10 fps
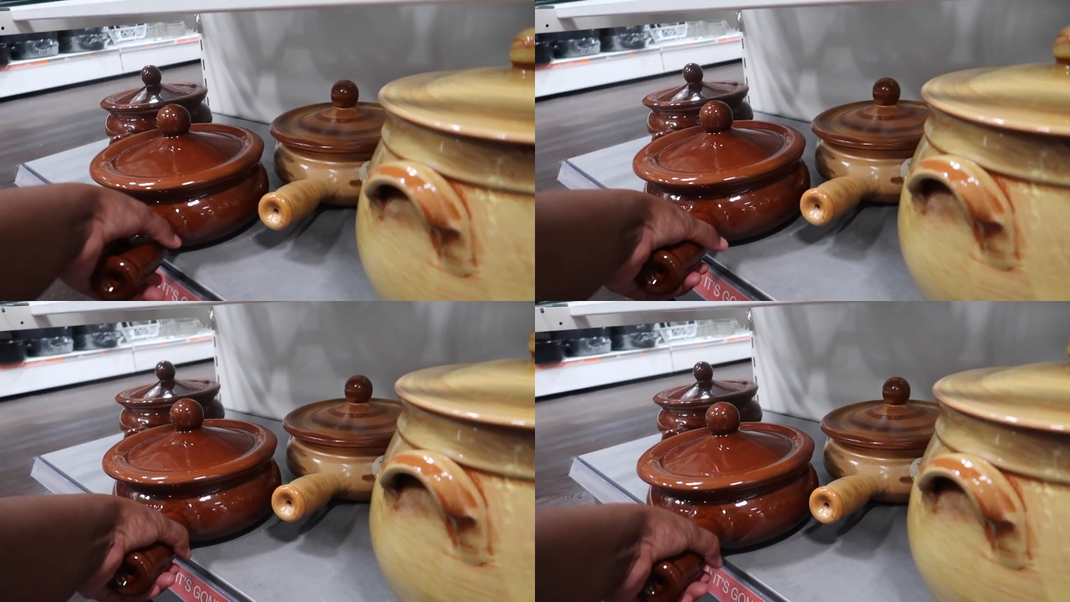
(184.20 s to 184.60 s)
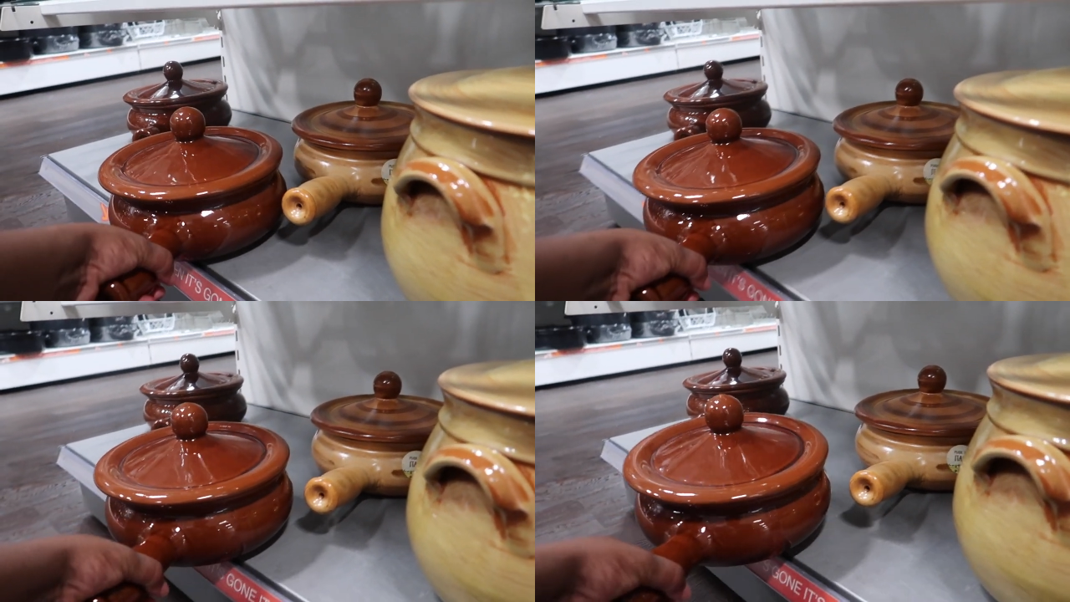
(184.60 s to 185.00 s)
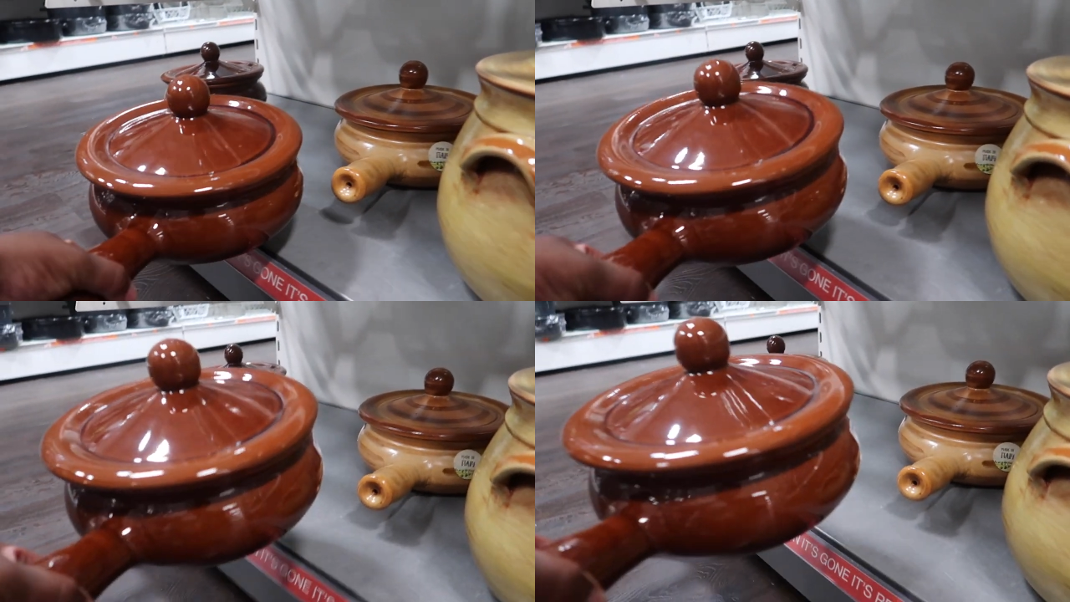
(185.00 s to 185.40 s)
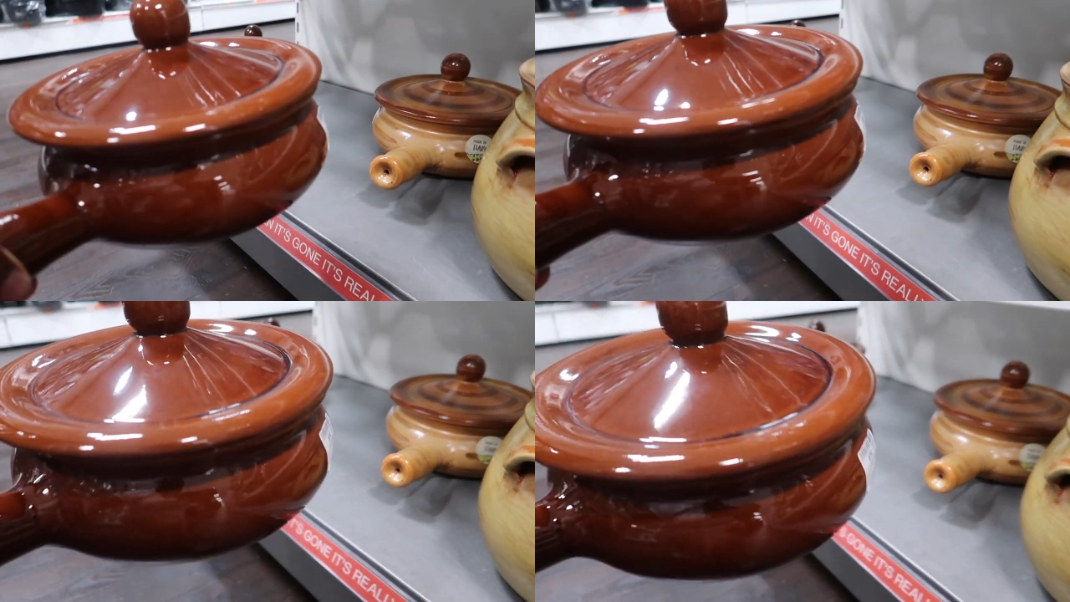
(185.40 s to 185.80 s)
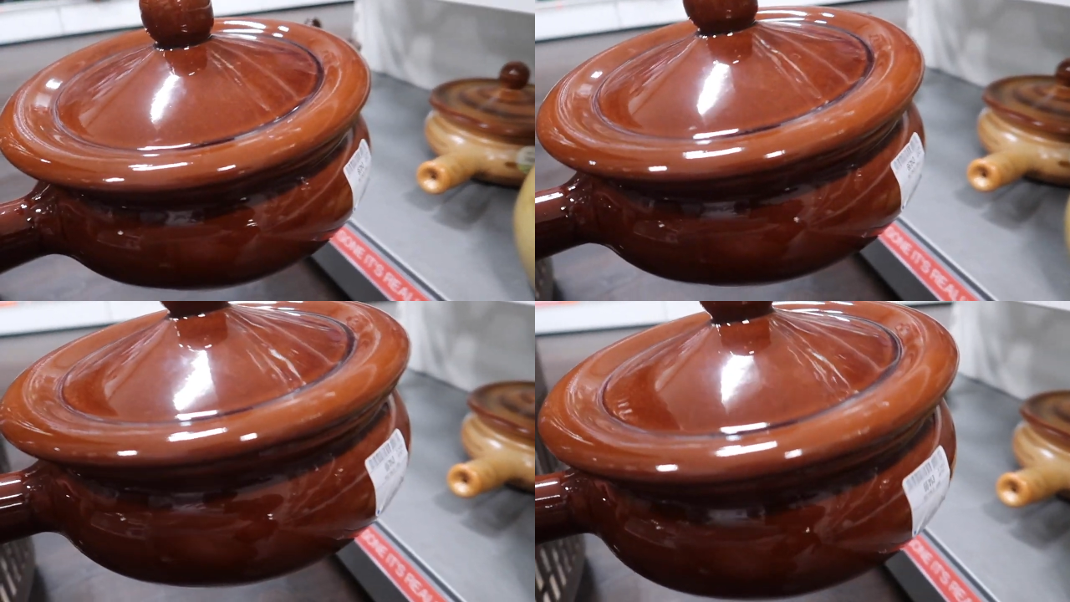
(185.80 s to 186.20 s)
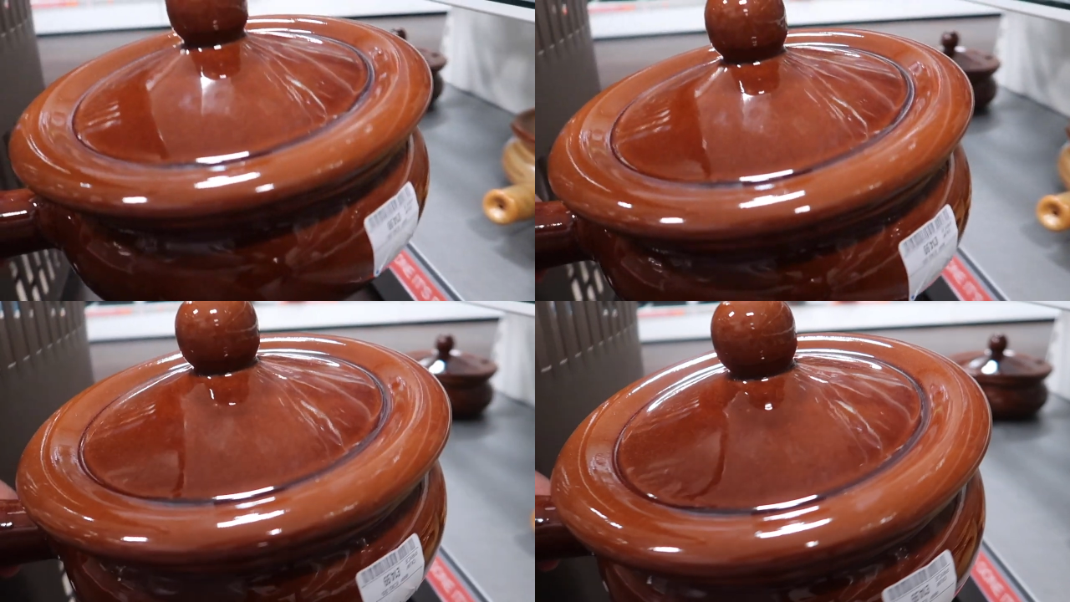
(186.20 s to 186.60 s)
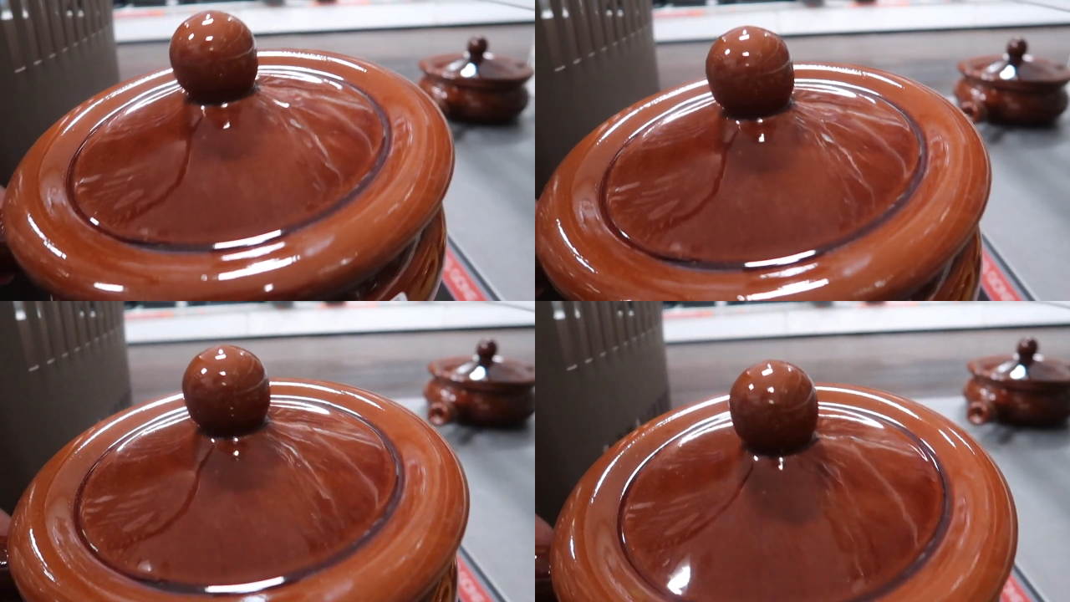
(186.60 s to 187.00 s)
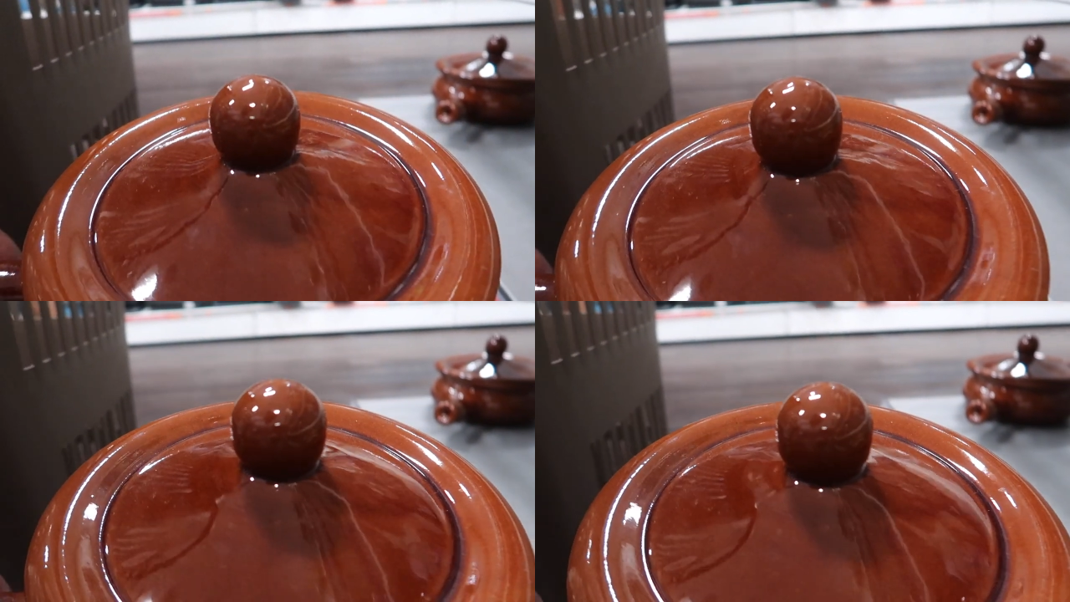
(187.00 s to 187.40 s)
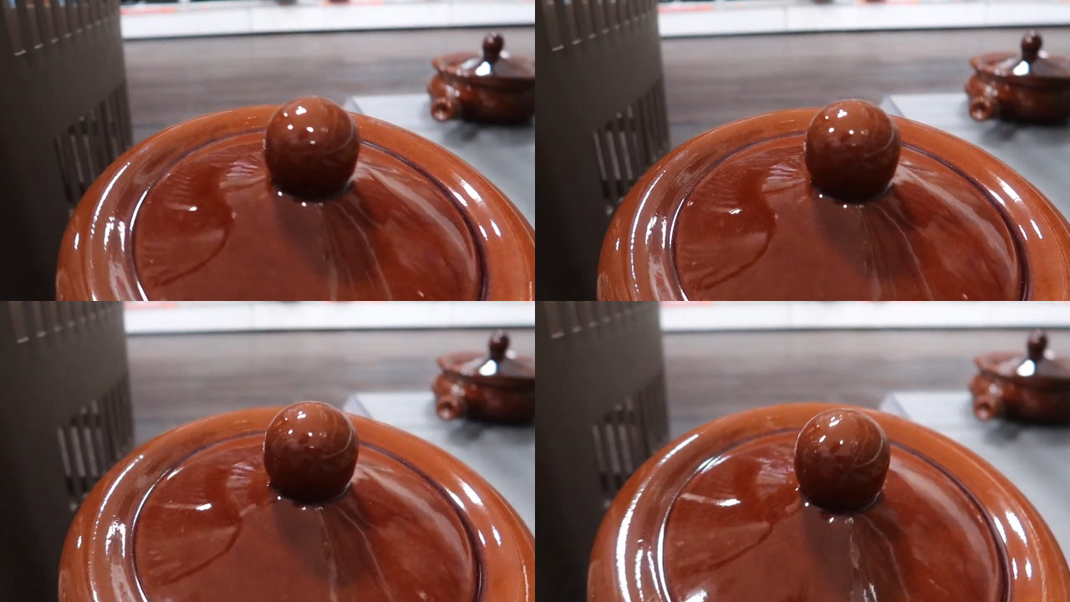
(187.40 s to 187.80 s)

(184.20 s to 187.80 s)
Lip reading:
[unreadable: no face in view]